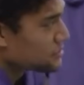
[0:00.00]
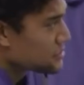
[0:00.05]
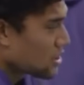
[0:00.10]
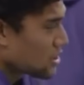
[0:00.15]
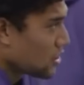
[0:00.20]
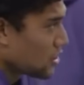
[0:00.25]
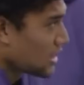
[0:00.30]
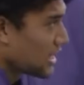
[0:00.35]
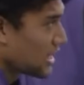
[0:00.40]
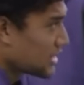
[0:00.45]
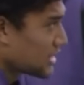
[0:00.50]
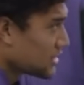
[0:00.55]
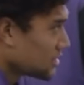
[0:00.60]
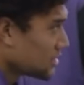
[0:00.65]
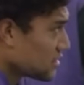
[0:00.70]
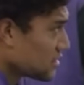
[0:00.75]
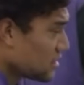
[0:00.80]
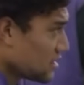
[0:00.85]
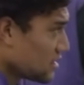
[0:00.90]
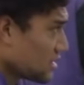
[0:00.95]
So, like,
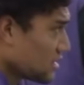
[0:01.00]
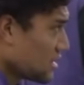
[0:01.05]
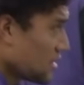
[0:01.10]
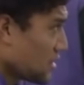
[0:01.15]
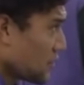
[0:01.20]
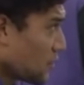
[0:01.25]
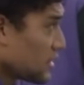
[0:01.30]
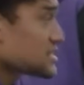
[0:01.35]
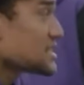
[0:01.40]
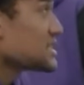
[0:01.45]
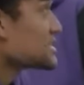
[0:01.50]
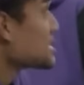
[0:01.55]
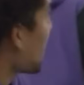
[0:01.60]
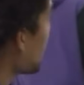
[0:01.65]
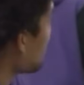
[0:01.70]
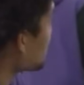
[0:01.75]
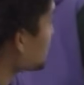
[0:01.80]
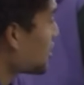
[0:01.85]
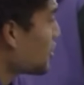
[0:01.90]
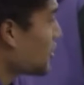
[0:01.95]
once his
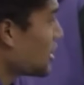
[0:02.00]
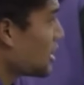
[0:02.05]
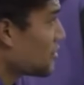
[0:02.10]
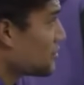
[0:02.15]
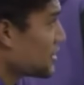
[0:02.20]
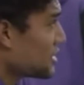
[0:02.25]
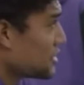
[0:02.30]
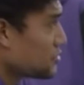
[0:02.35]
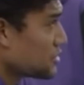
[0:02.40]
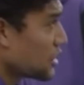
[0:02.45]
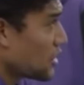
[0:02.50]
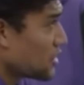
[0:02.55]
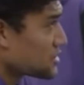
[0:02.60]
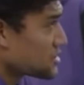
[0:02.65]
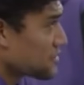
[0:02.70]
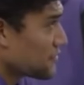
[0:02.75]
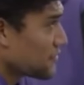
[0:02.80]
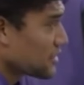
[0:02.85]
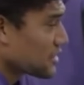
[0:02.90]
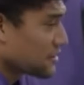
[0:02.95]
eyes go up and you know it's
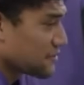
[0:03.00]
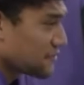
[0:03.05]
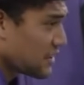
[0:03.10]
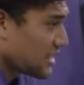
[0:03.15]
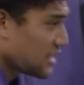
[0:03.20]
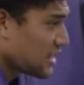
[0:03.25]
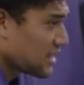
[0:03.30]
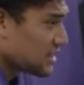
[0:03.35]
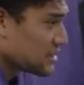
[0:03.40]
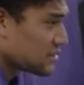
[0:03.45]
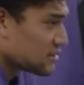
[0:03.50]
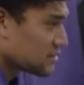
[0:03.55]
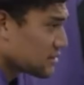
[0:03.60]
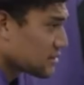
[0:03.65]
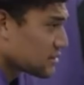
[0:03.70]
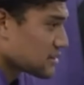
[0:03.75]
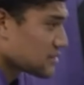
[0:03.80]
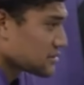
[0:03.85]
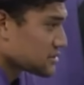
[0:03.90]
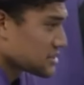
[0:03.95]
a fade,
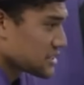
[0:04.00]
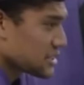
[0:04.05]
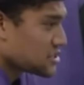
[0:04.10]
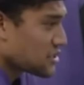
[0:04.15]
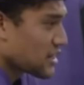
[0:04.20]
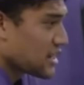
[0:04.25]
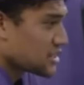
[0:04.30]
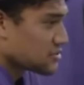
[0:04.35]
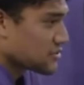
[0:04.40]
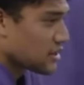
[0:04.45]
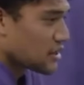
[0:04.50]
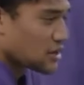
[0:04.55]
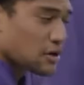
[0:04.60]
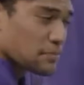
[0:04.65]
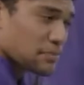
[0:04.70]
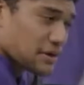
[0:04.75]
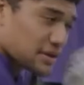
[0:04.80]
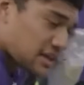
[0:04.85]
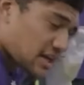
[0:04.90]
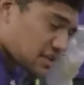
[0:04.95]
get your eyes around. Go
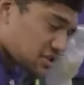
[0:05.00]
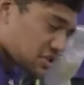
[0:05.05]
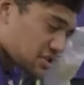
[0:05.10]
pick that.